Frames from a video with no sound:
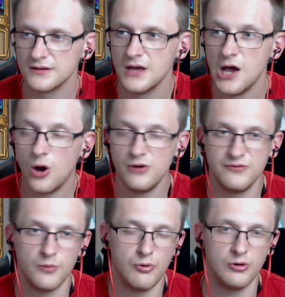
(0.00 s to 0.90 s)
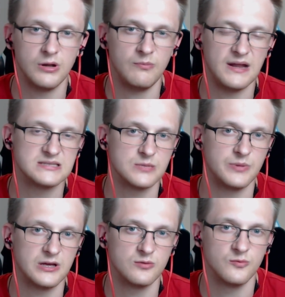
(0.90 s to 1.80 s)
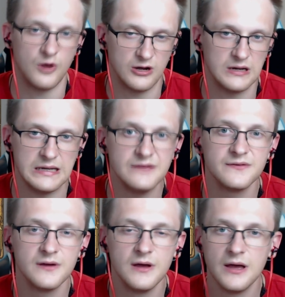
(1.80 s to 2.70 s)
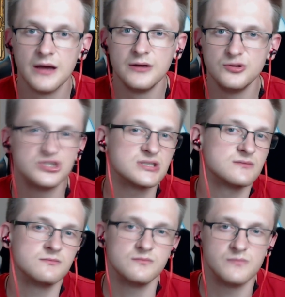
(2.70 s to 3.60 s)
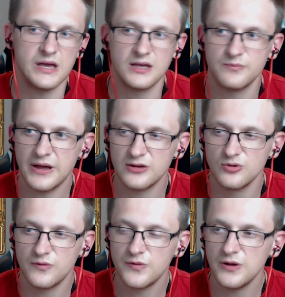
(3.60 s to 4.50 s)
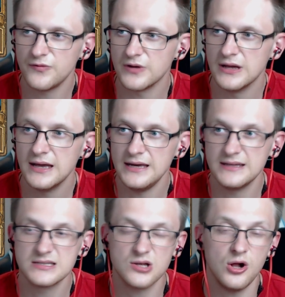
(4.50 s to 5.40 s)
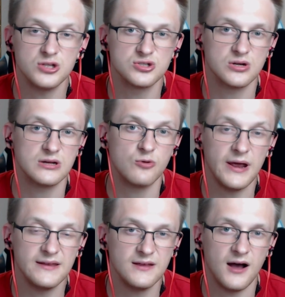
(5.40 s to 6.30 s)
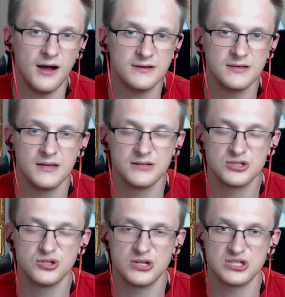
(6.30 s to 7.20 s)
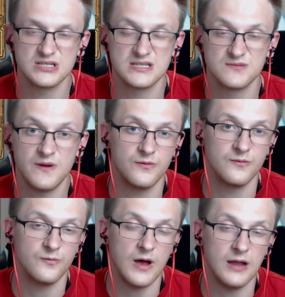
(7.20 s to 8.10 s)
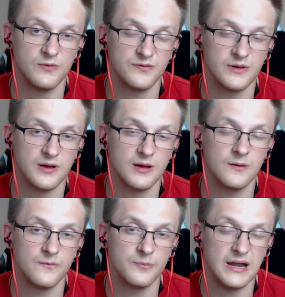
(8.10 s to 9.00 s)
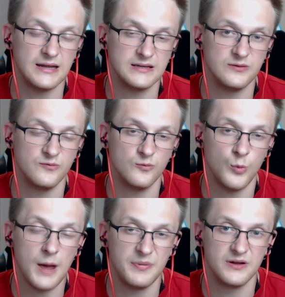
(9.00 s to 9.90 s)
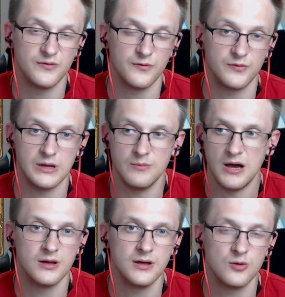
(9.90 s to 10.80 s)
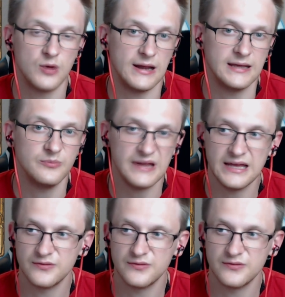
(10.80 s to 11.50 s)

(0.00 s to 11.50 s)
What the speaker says: or if your opponent plays a big One Cleave, you just make it back to a 3/3. It is also a great card that synergizes very well with the Paladin weapon for 3 mana, Rallying Blade for